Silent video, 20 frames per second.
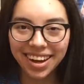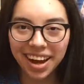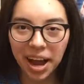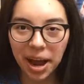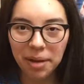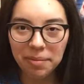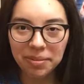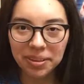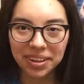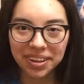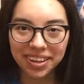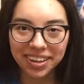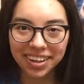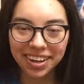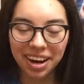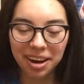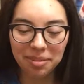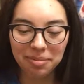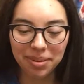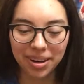I'm looking
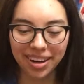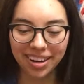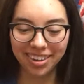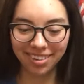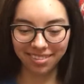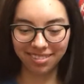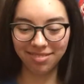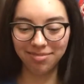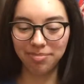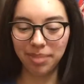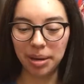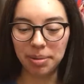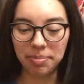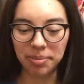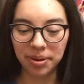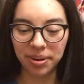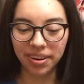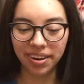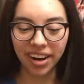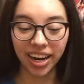at my
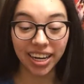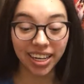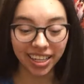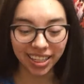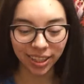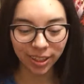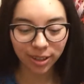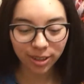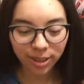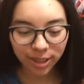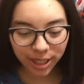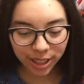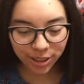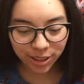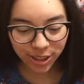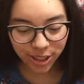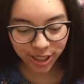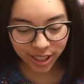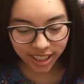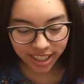paper and it literally
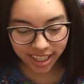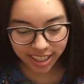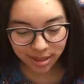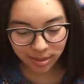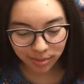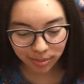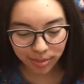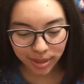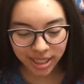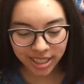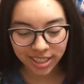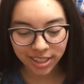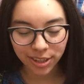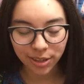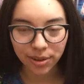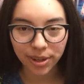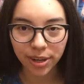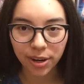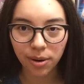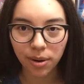just says
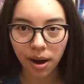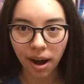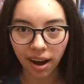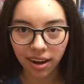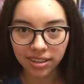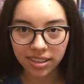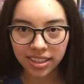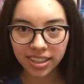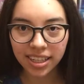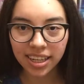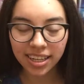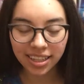Mysterio Hot.